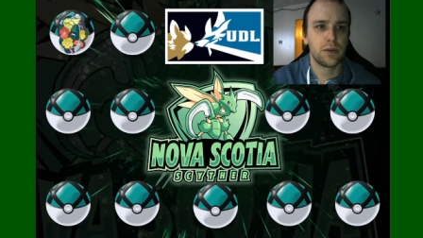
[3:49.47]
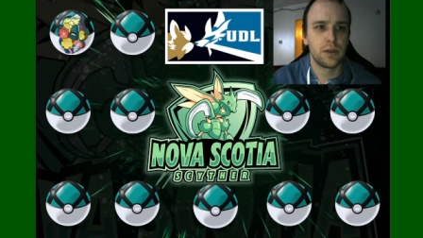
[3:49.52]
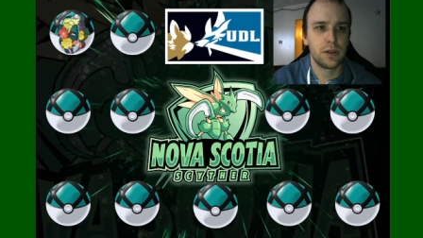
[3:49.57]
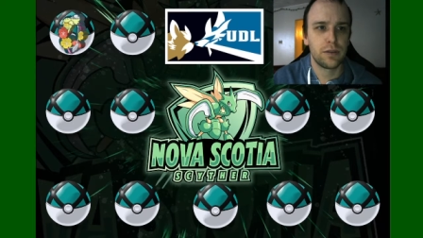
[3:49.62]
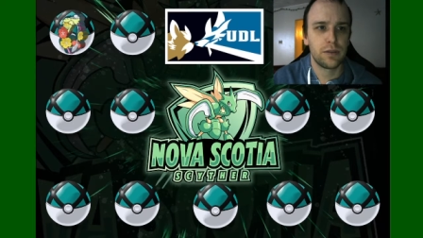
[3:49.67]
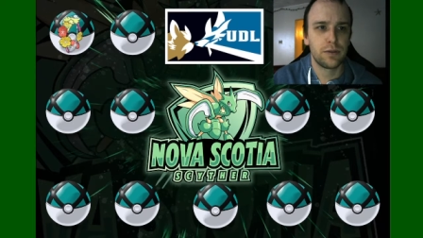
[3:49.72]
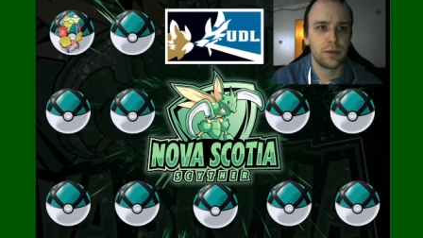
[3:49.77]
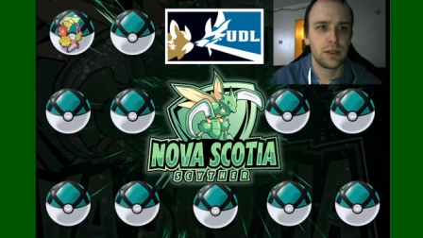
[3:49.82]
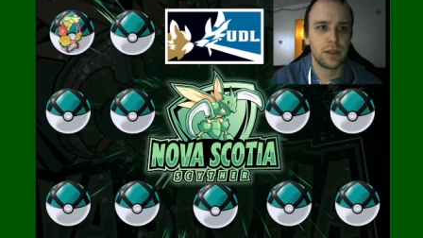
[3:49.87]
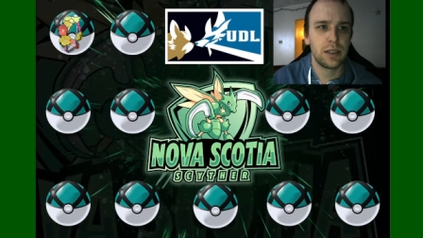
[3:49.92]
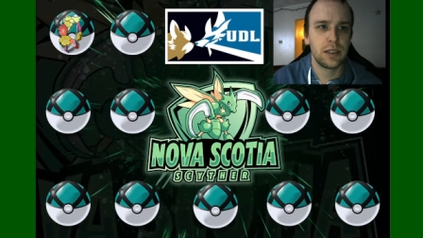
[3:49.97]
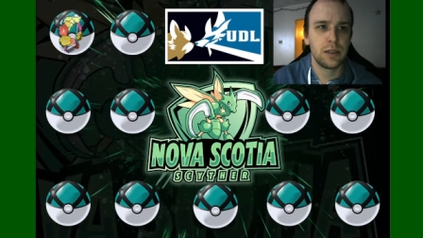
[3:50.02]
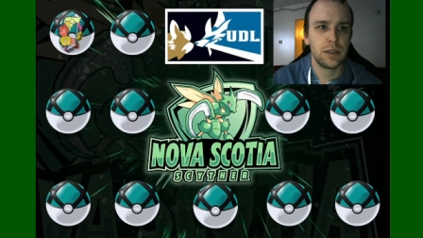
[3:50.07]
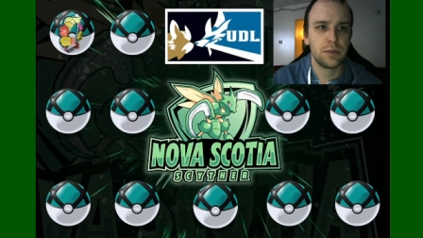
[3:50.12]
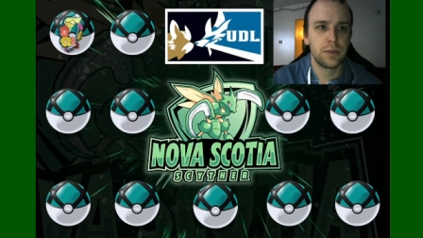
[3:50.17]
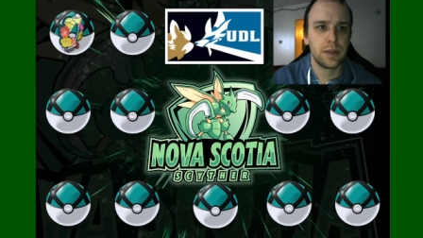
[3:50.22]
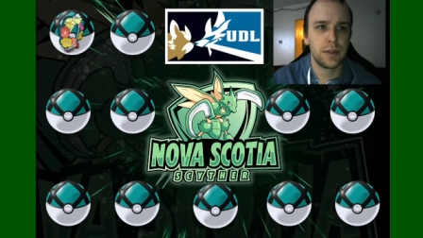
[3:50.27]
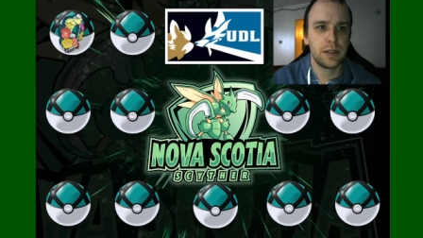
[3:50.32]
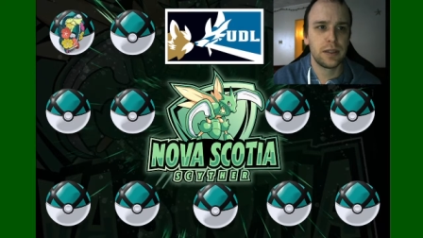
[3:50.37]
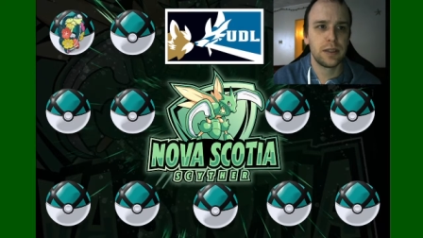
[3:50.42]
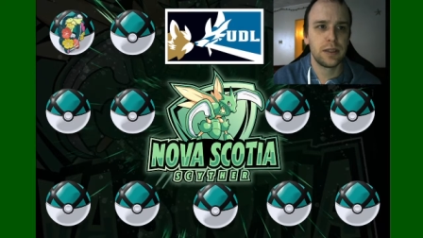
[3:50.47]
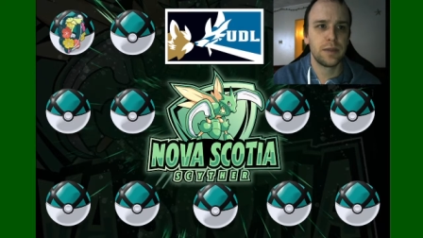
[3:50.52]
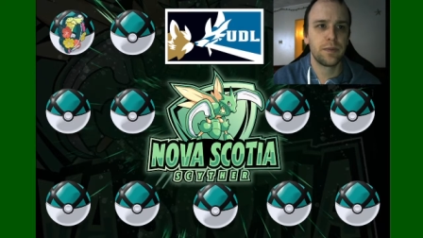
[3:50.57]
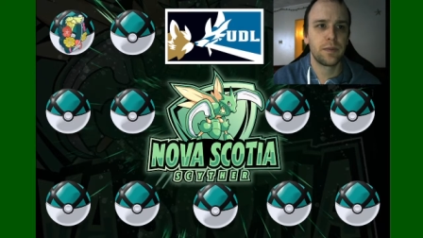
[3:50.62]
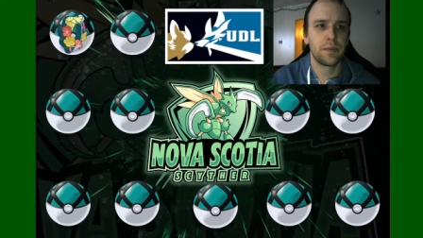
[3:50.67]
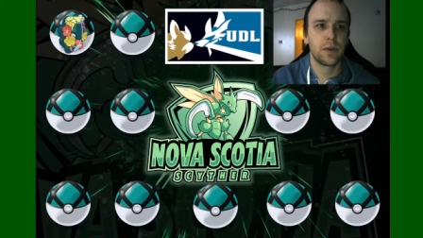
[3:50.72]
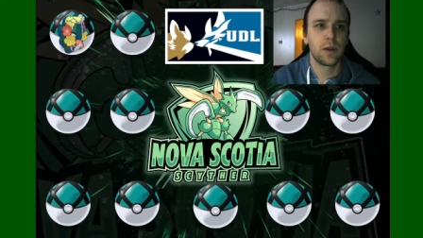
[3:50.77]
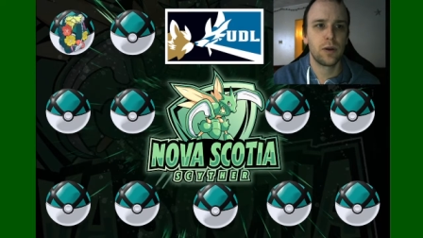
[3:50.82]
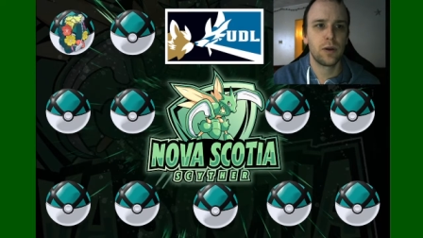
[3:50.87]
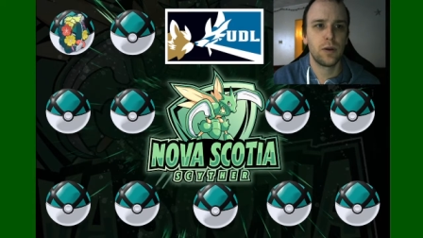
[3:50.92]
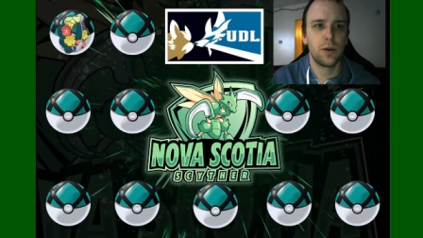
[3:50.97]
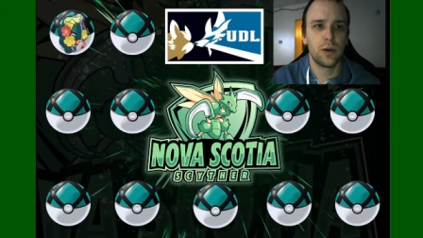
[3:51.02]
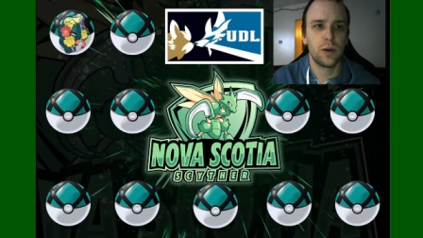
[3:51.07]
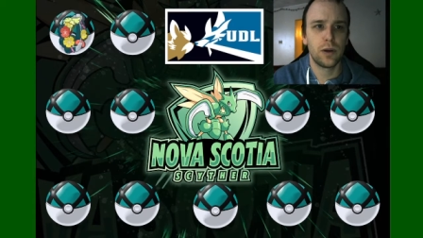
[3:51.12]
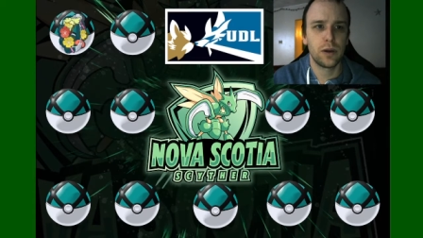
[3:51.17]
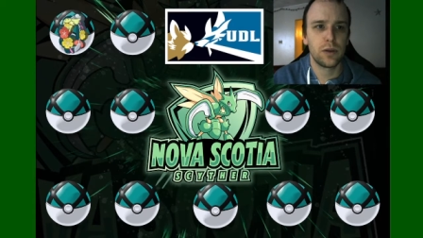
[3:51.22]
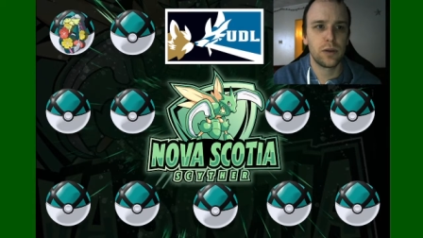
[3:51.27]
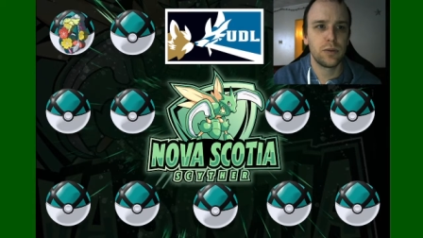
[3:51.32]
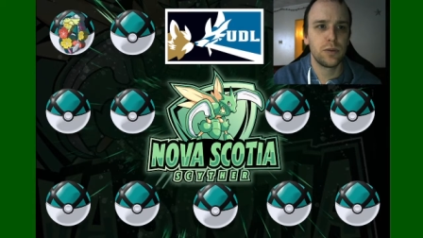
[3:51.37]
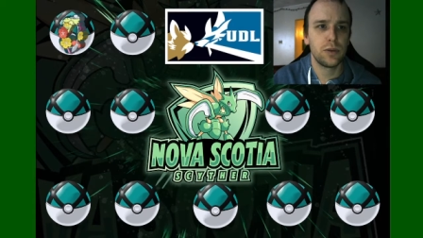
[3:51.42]
if we need be,
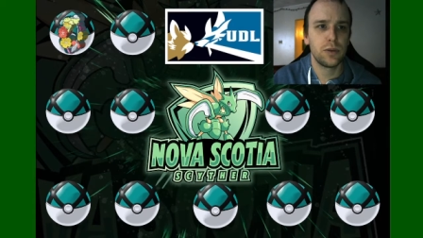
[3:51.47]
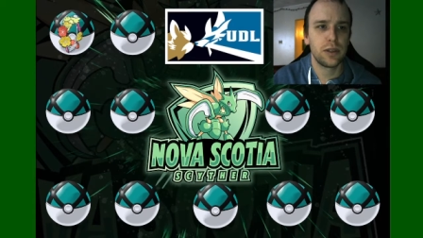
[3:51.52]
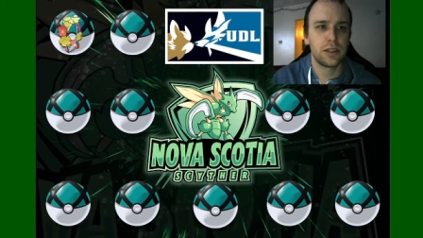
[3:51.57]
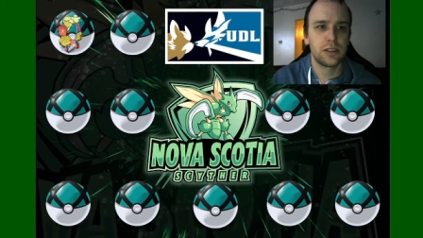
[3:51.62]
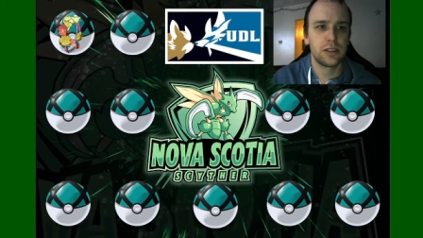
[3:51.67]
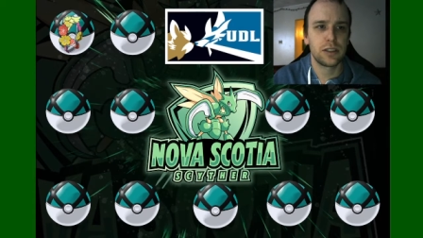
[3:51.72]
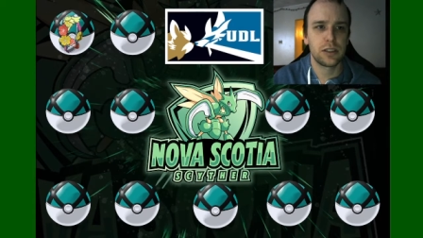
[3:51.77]
or we